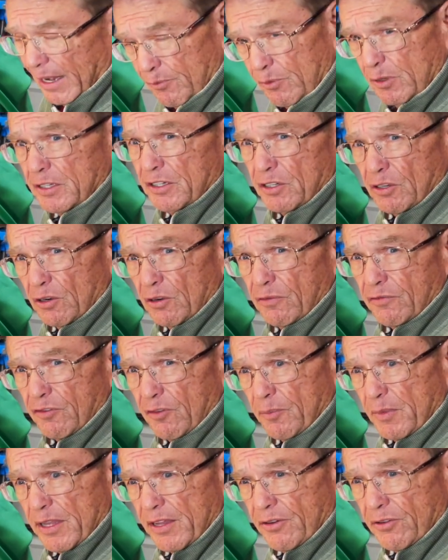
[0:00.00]
would go
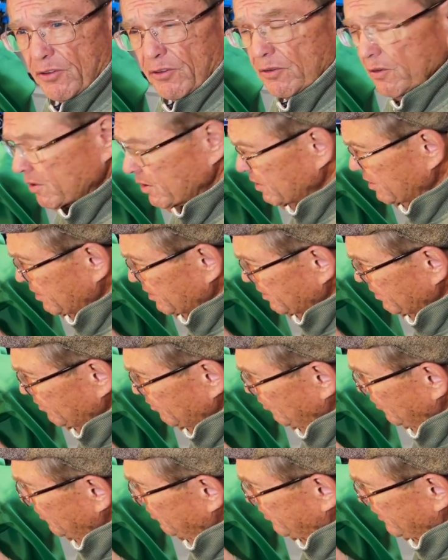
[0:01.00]
from here would